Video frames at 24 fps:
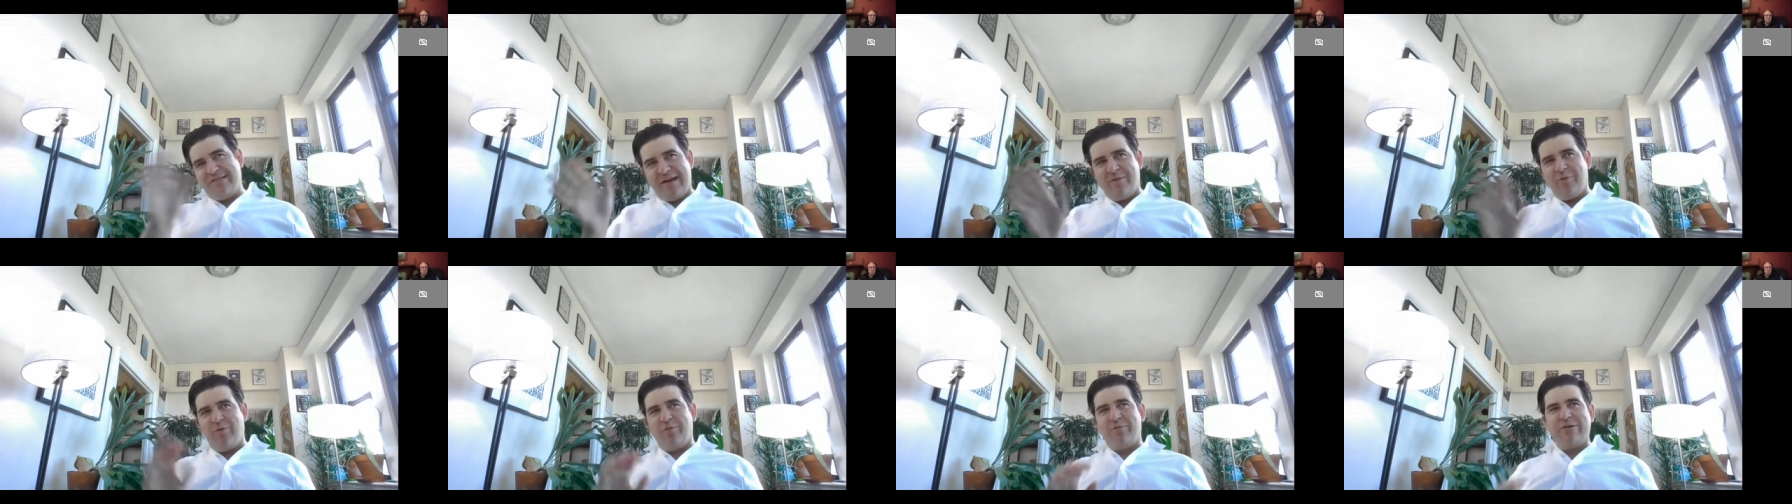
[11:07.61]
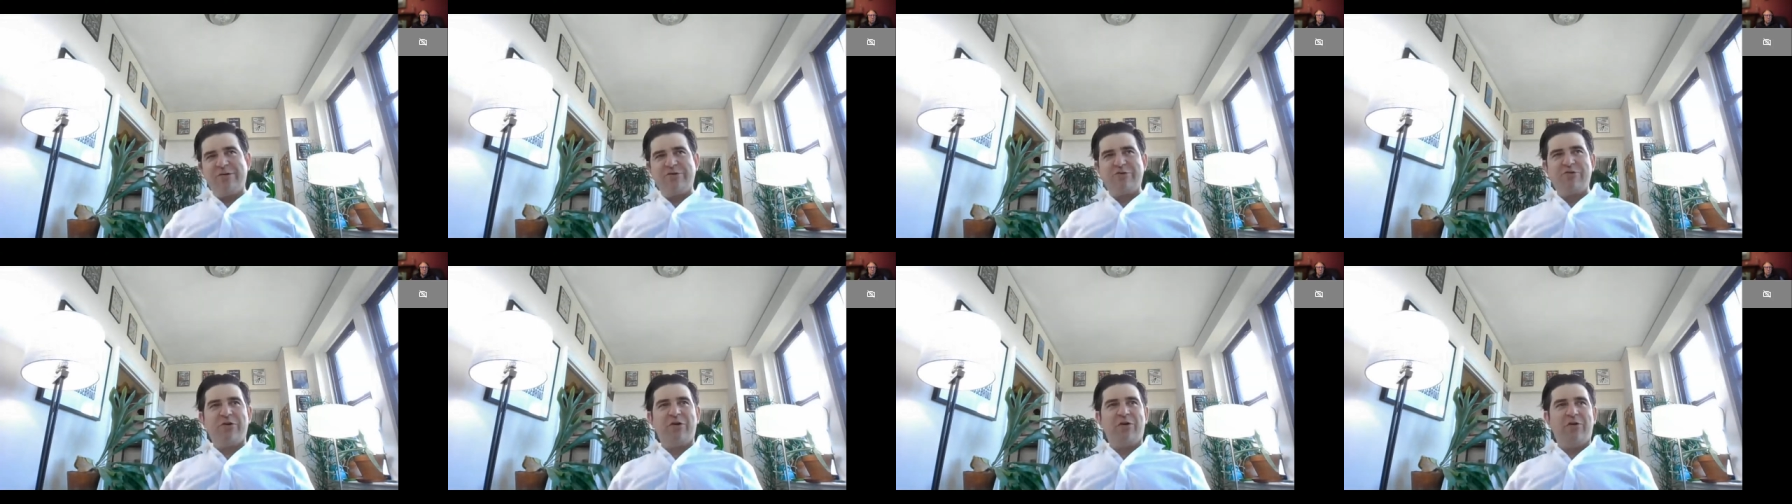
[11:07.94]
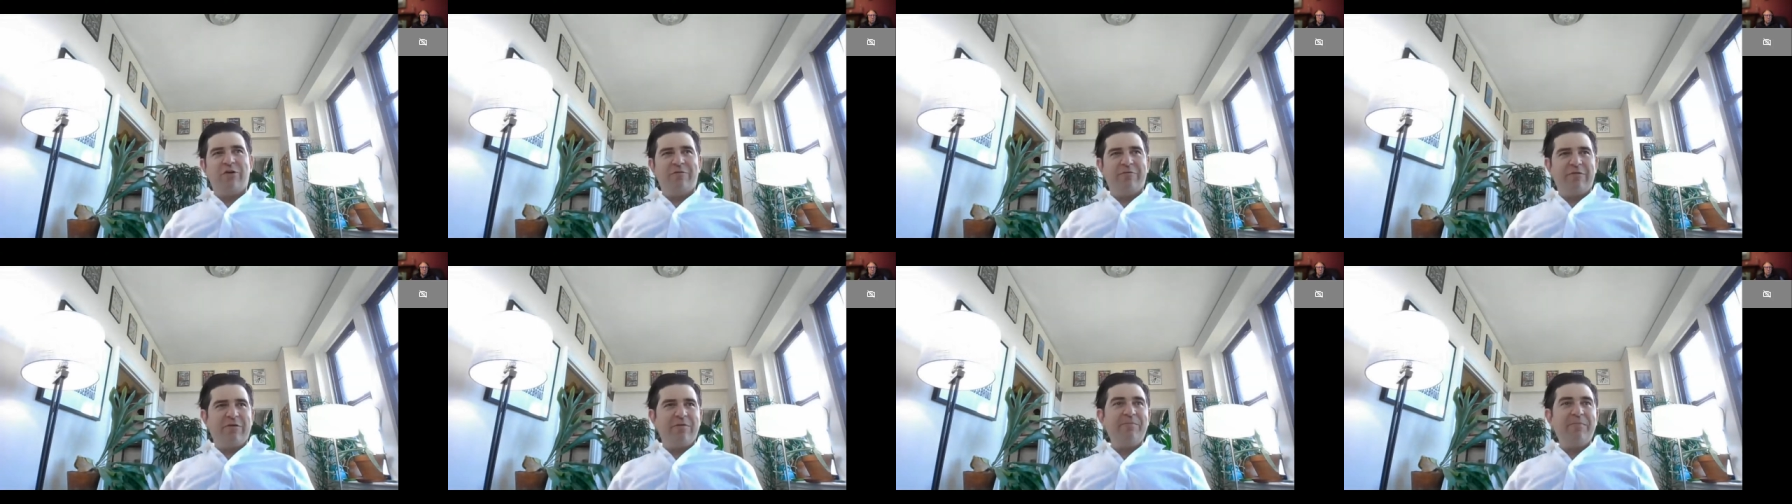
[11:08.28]
I won't read you the
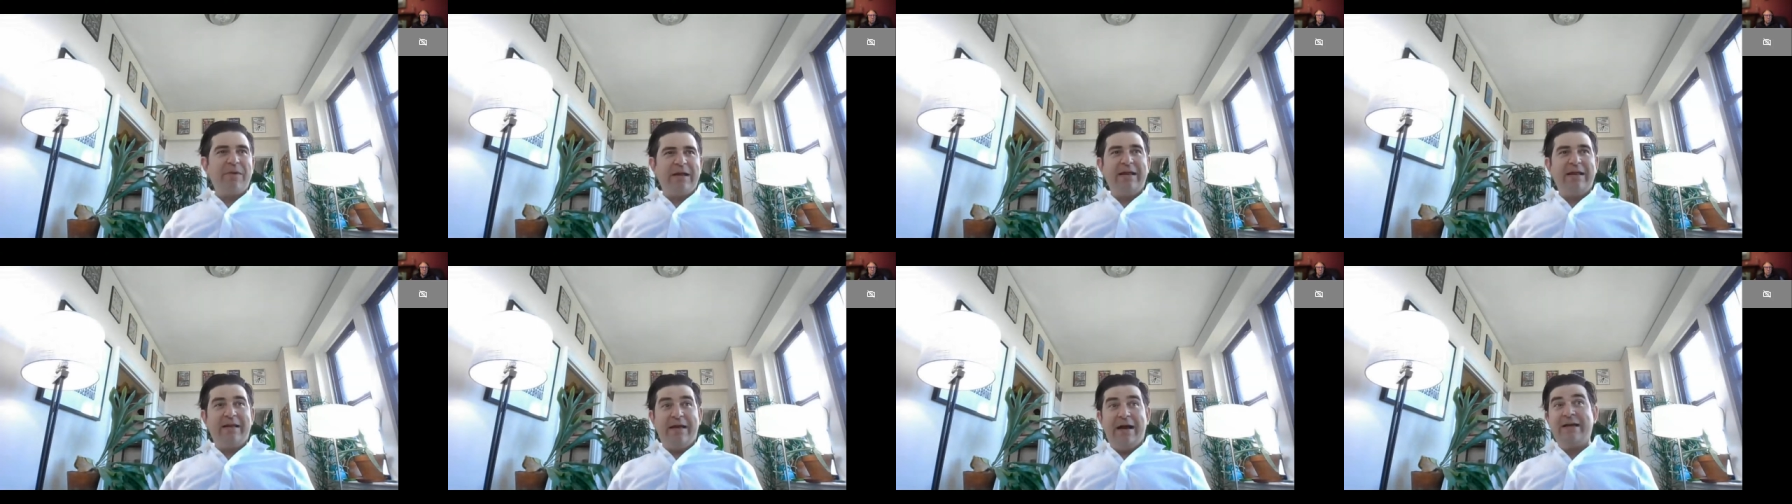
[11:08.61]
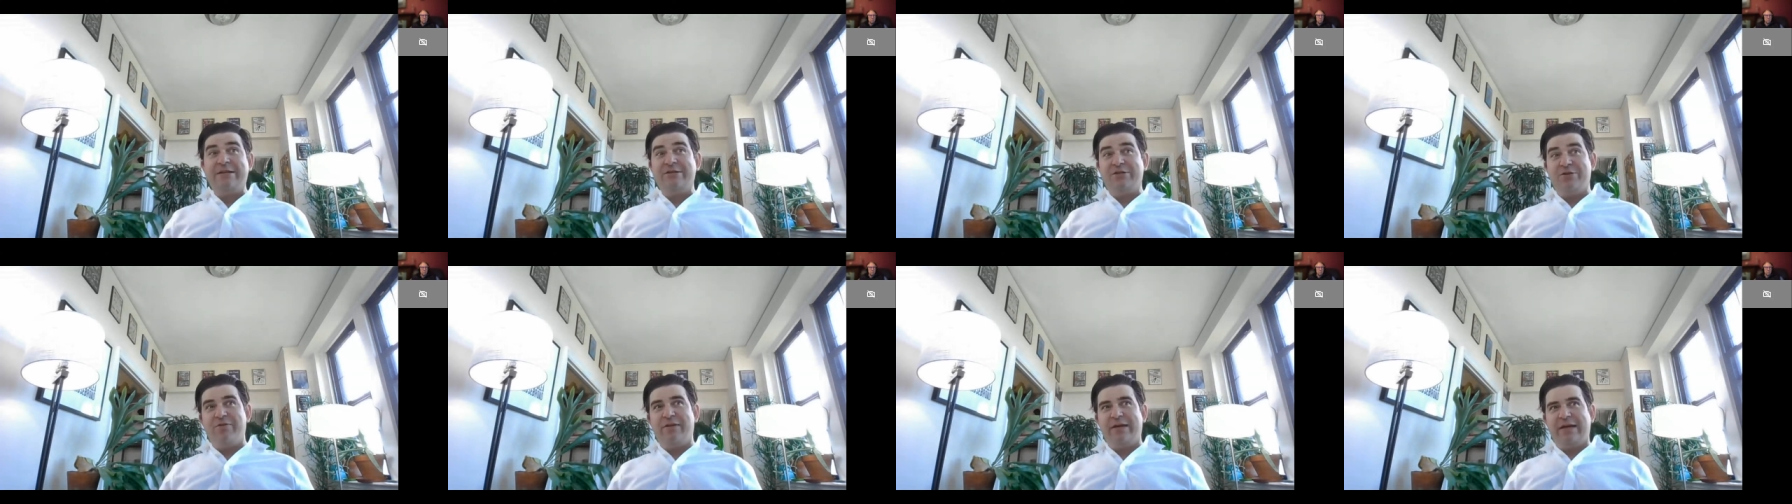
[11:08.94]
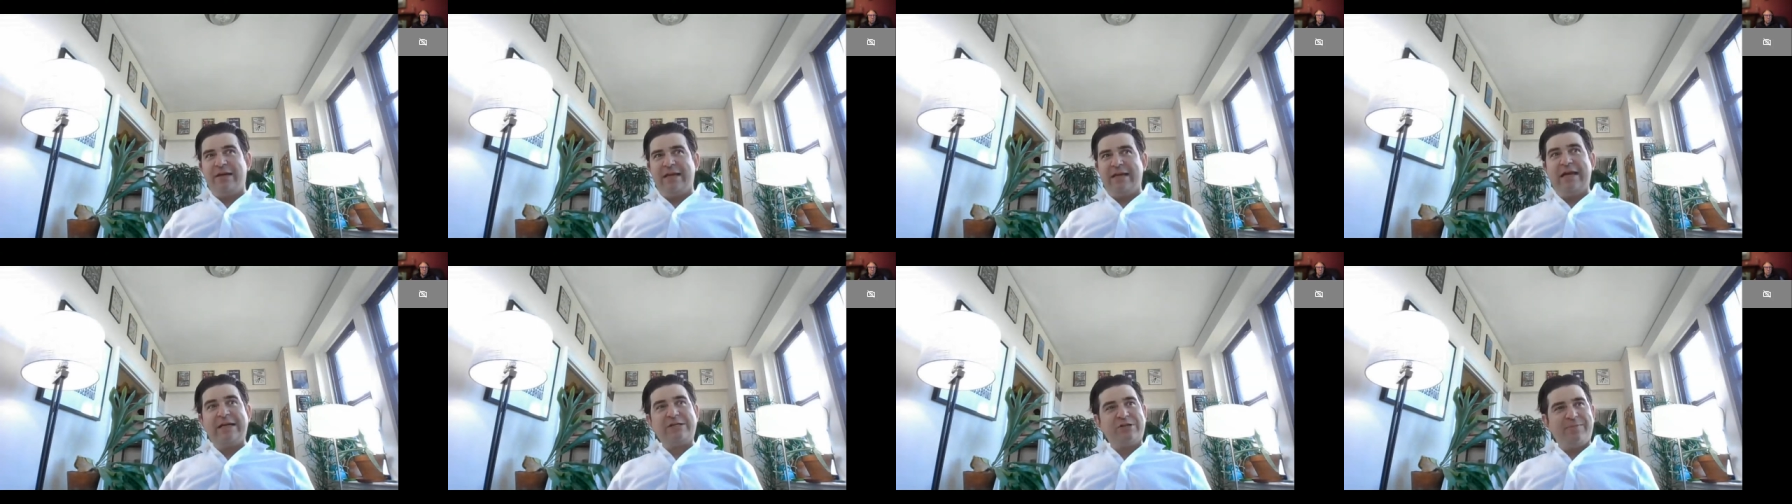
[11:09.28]
whole of them, but I, I do think
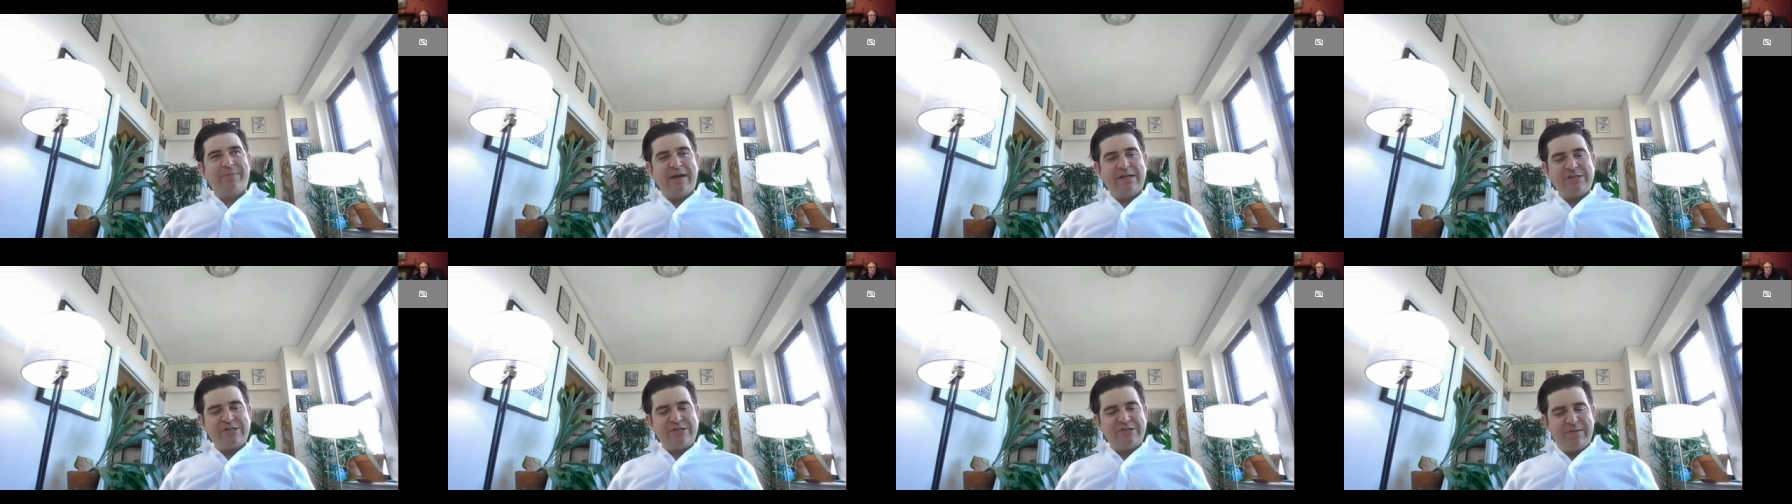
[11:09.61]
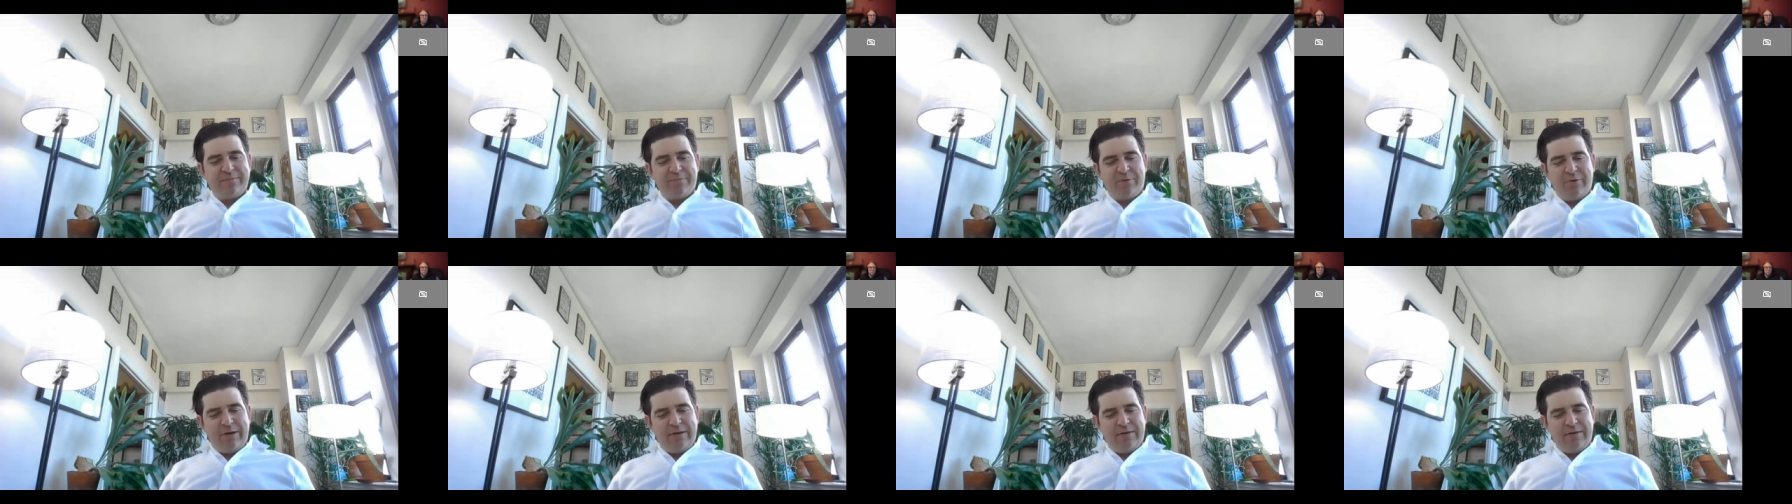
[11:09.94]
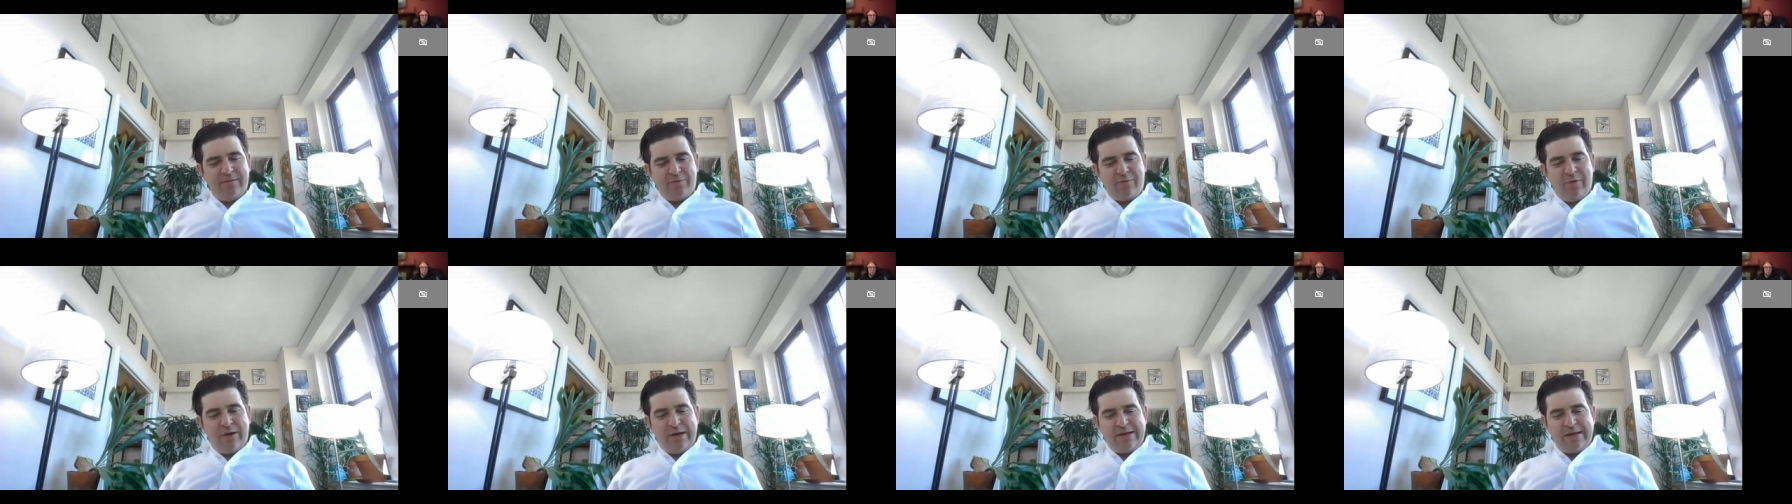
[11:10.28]
it actually matches up
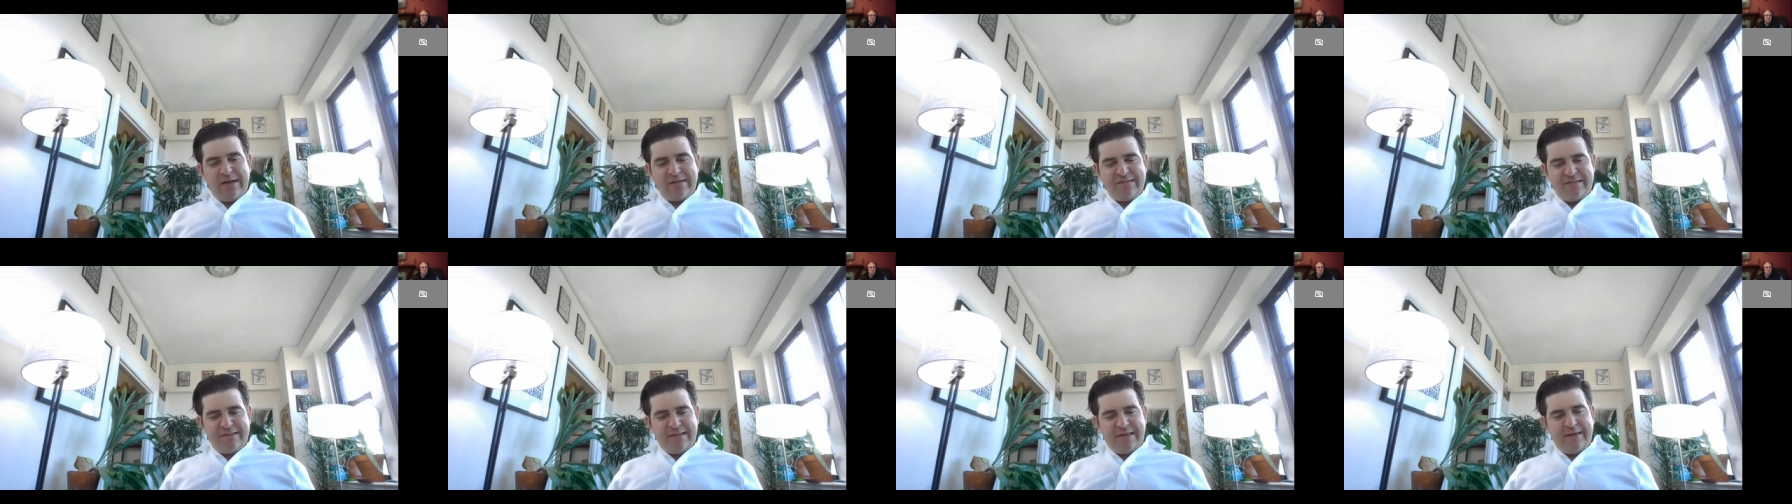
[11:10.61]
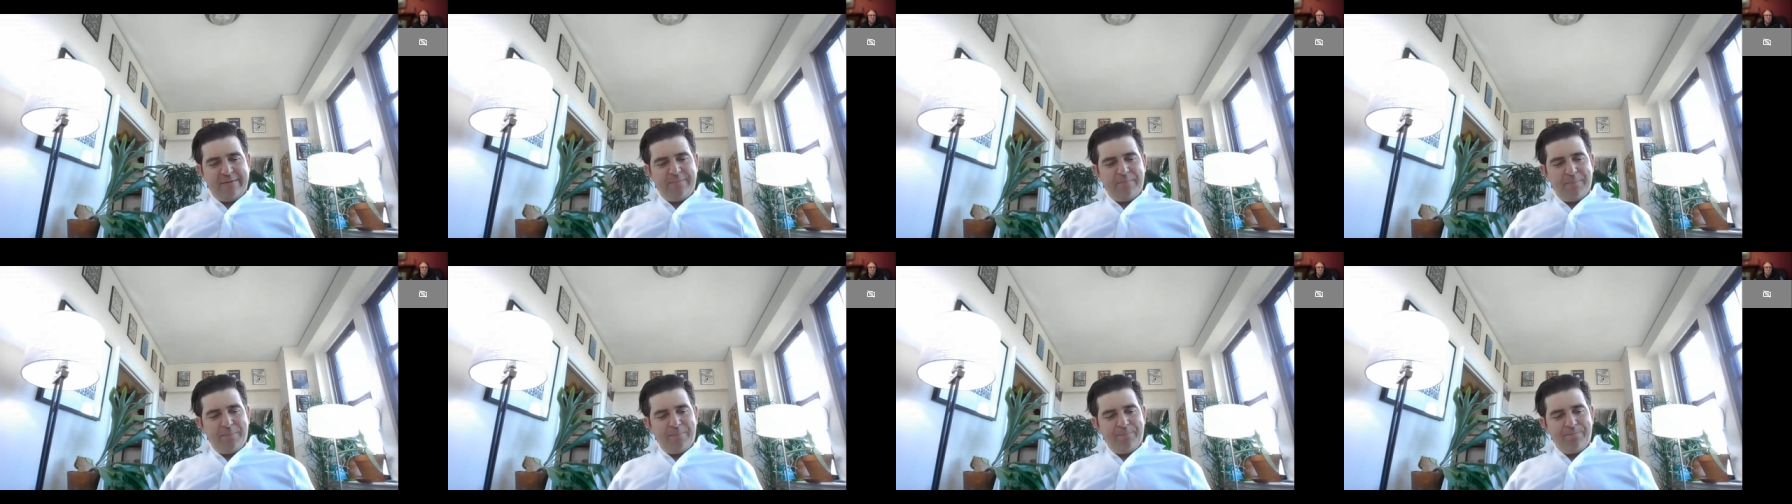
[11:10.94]
quite quite nicely.